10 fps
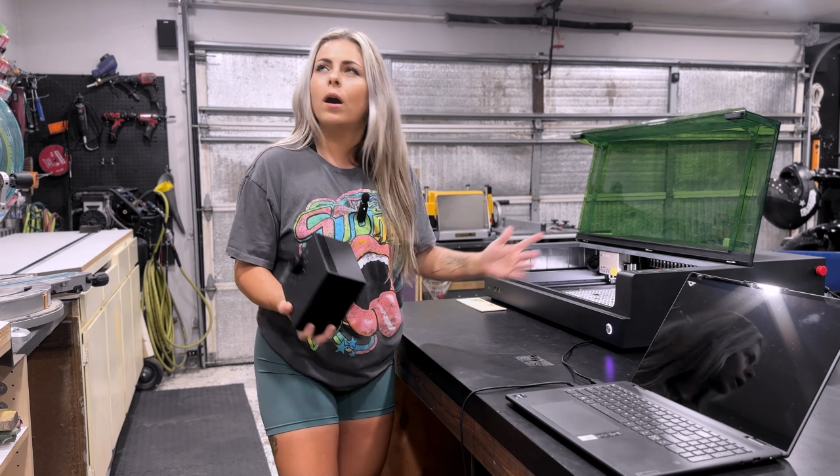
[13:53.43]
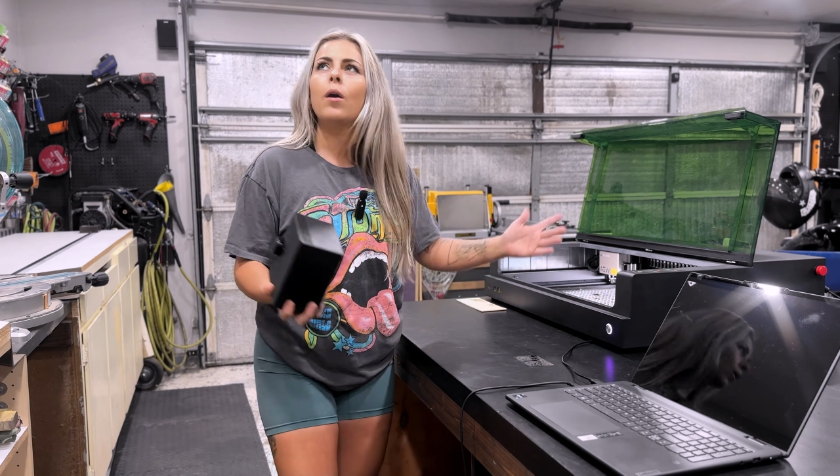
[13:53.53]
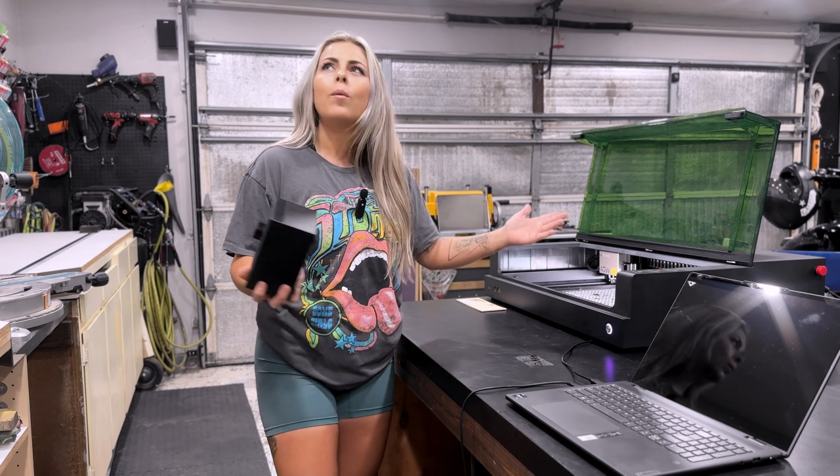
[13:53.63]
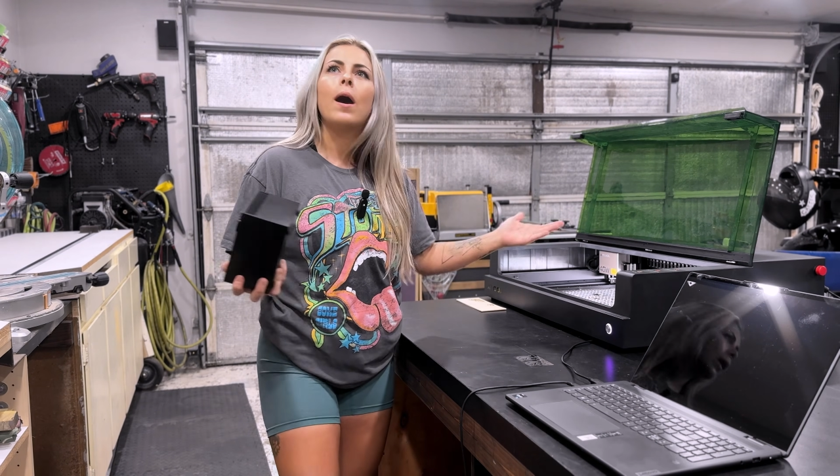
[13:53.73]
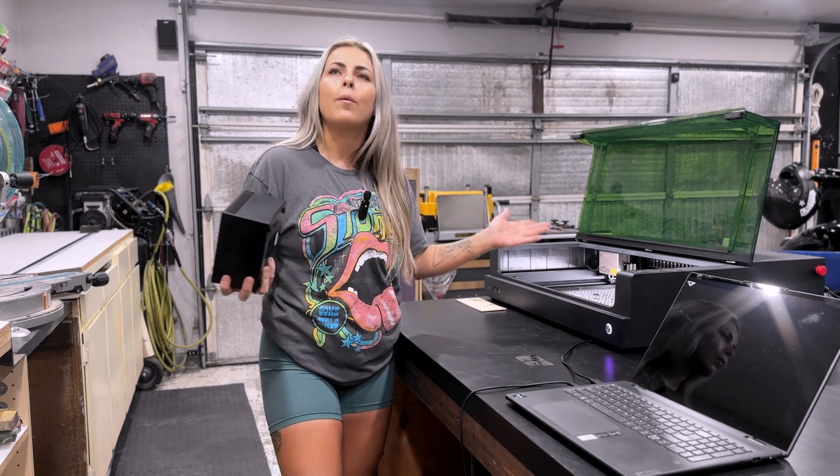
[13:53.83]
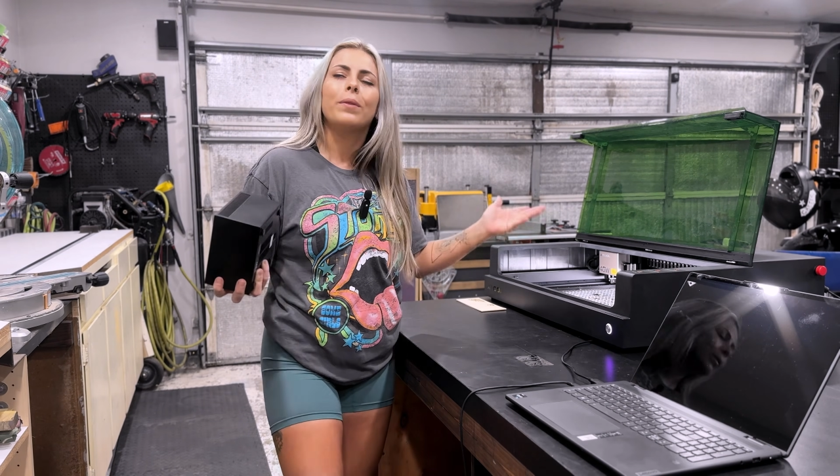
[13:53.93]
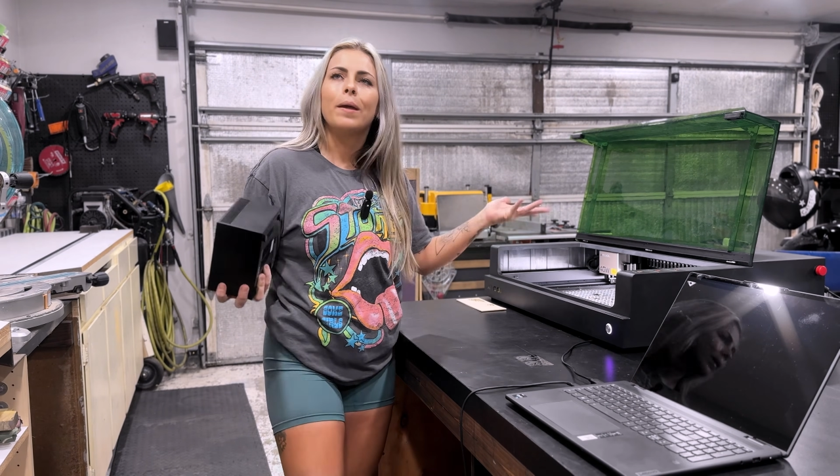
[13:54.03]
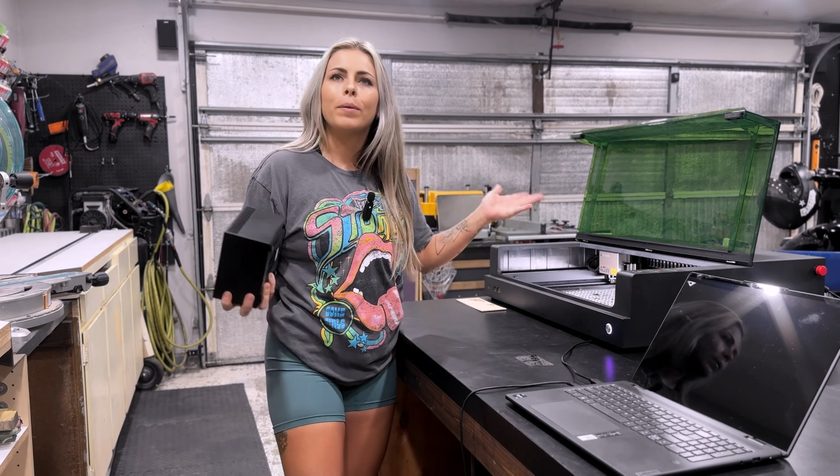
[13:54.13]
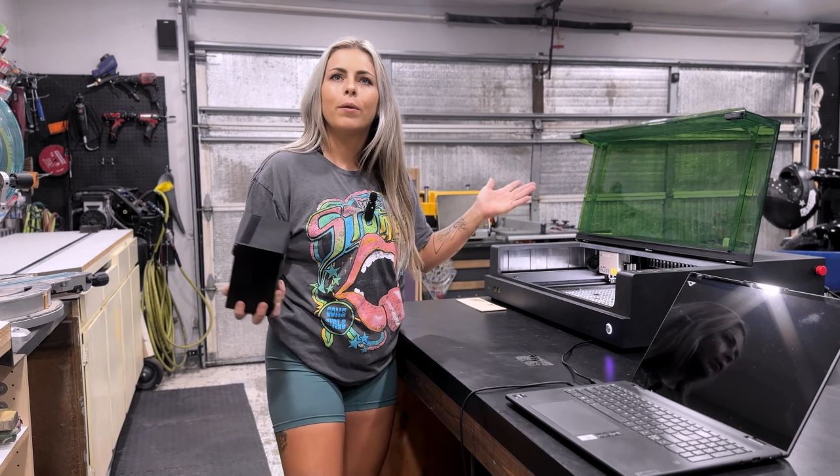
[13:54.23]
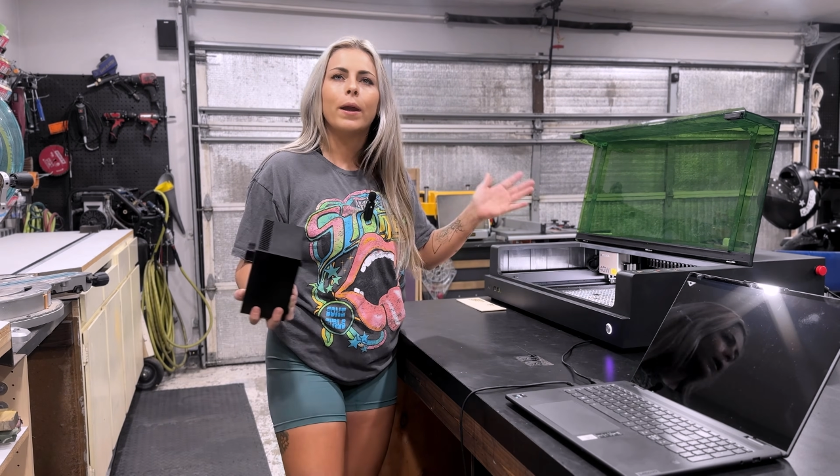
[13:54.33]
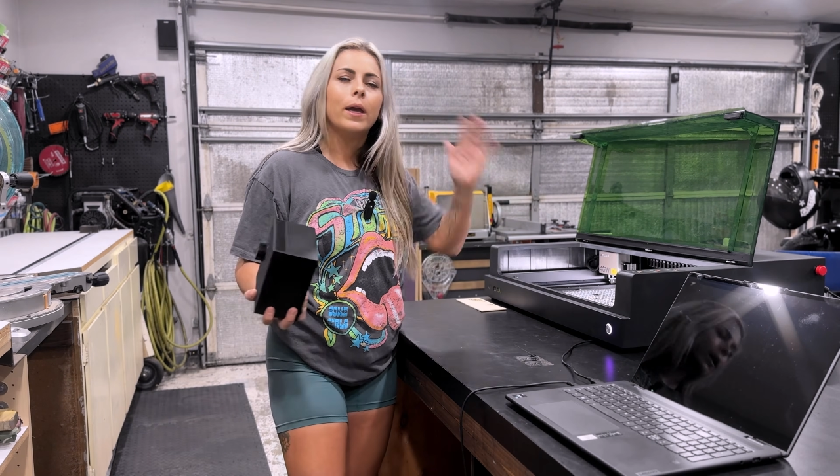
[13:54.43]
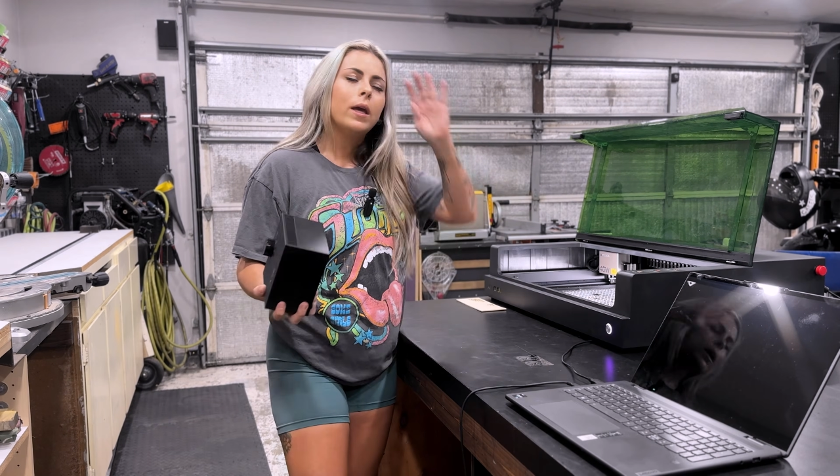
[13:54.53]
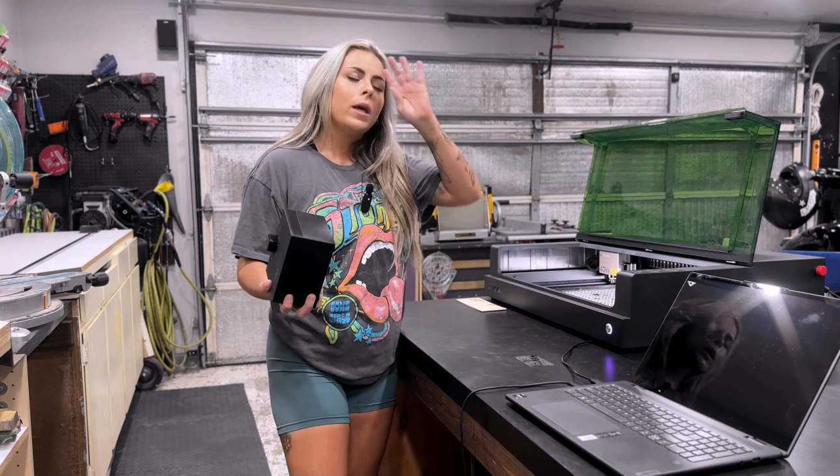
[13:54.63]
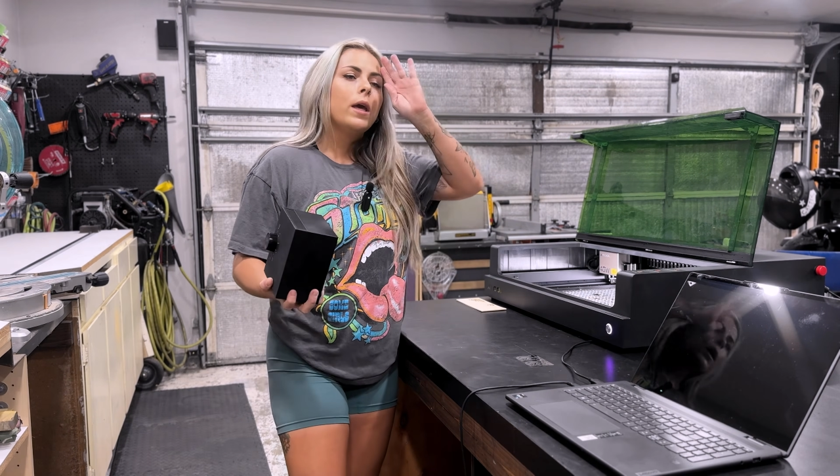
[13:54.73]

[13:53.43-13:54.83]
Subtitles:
Oh, wow, wouldn't that be great?